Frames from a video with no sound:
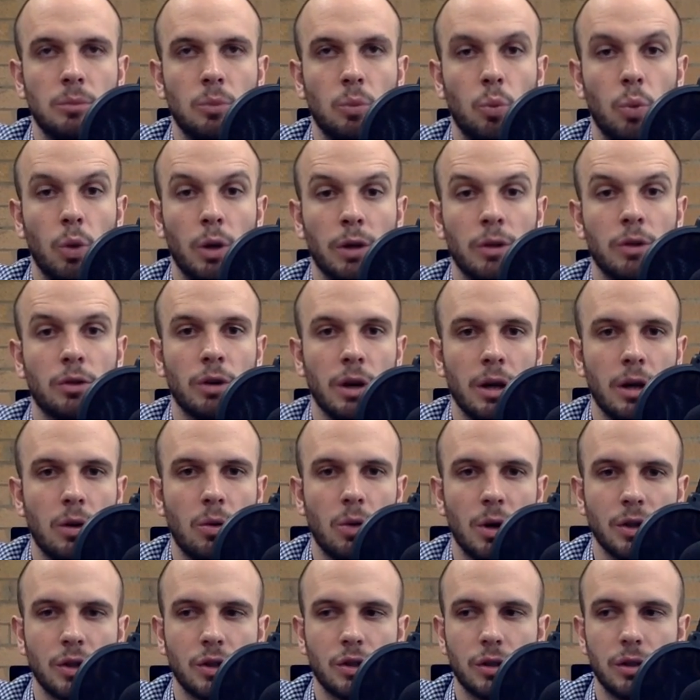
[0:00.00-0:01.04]
What a great
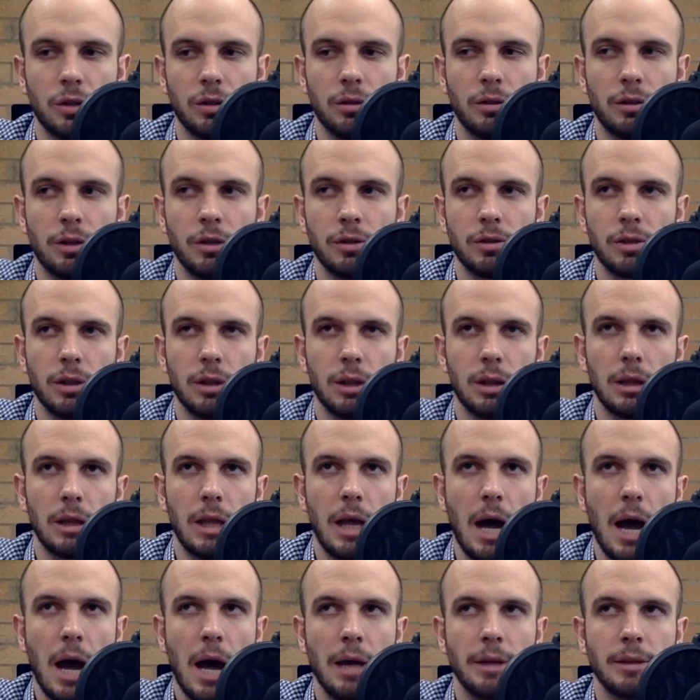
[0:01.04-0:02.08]
question. There's a
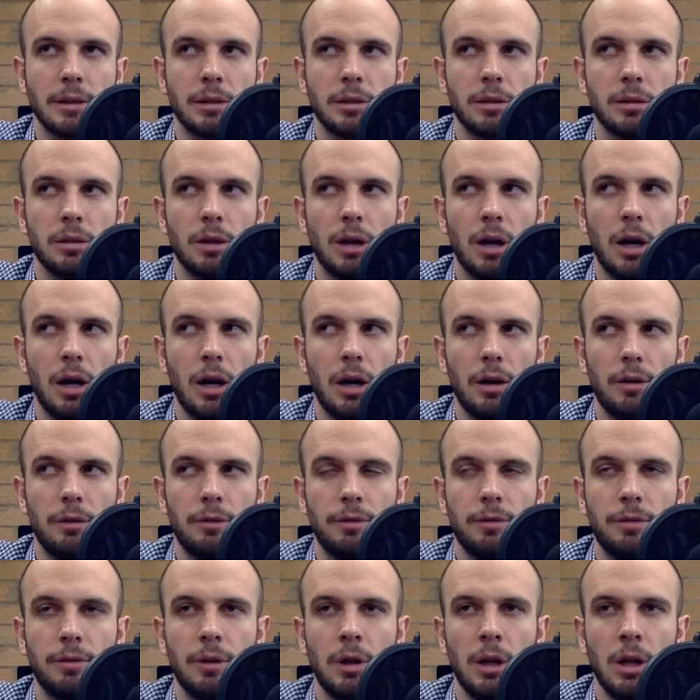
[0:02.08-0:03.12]
lot of
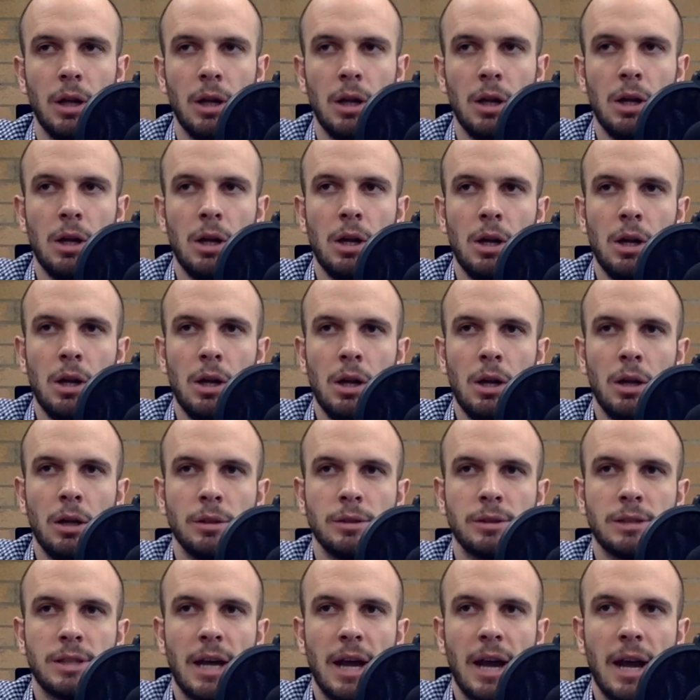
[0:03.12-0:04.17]

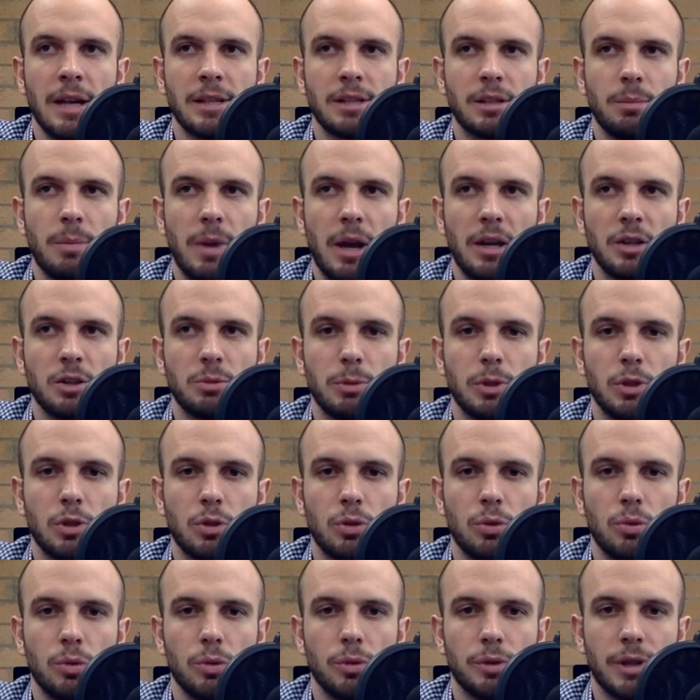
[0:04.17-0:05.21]
task management
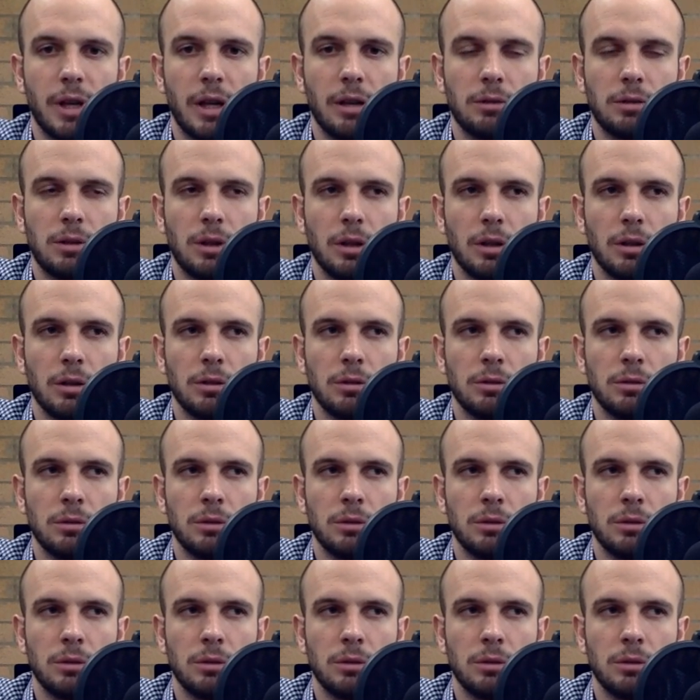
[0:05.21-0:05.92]
tools out there.